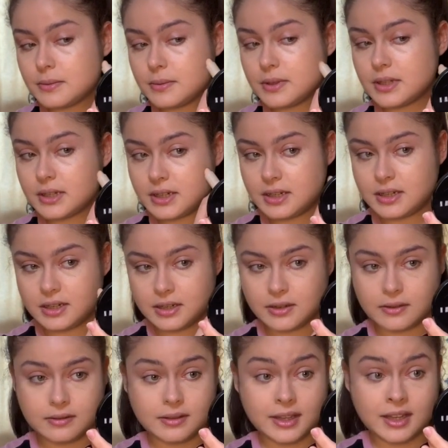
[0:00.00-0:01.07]
What are you going to
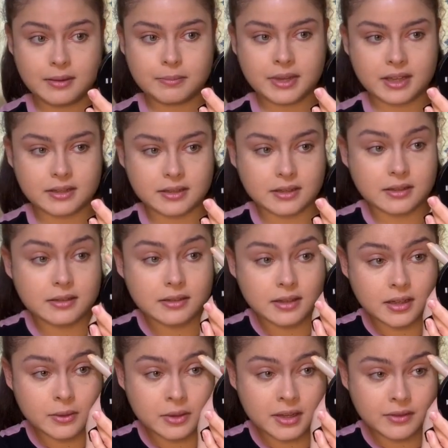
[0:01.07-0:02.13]
do? Eat better
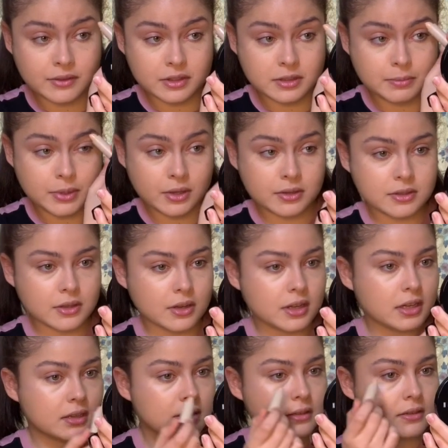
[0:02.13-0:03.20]
and you won't have the spots,
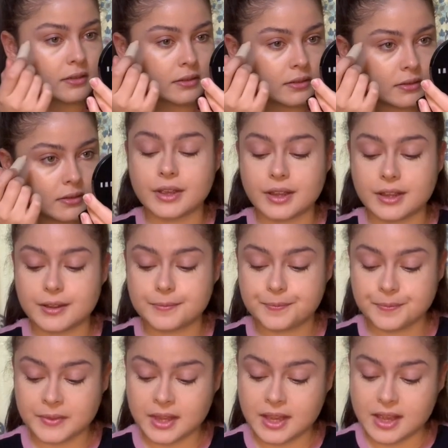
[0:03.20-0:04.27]
Holly. Fuck it.
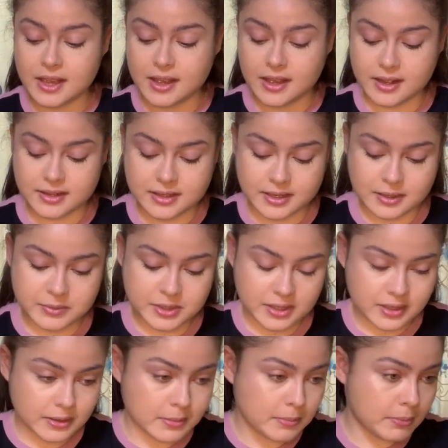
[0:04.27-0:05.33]
time to
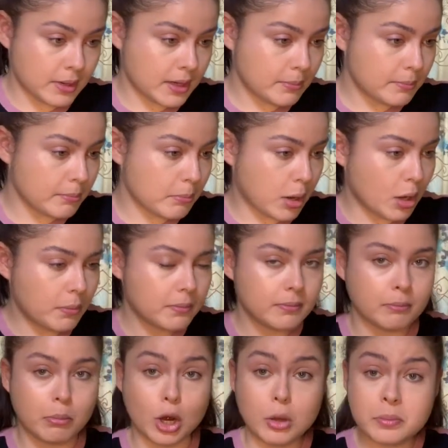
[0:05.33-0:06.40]

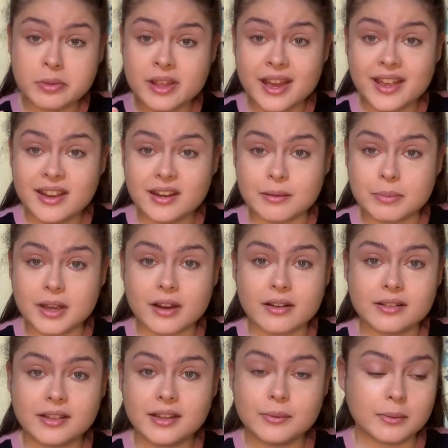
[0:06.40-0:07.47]
blop that in,
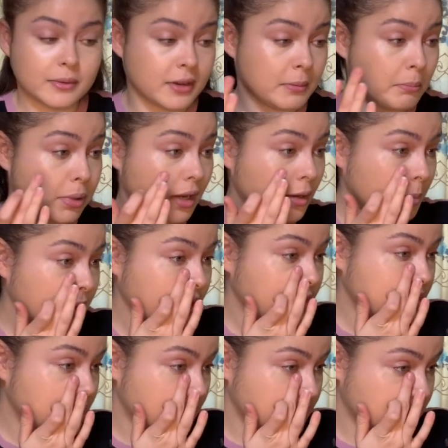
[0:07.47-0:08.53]
apparently. We're going to blop it
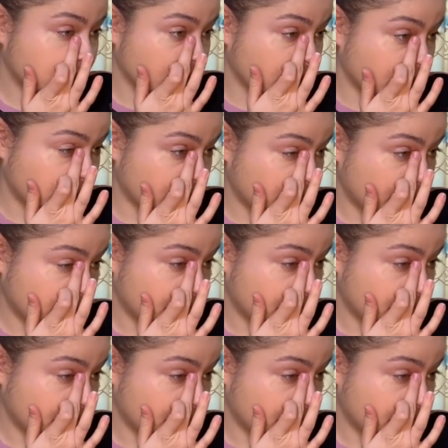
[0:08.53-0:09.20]
into the skin.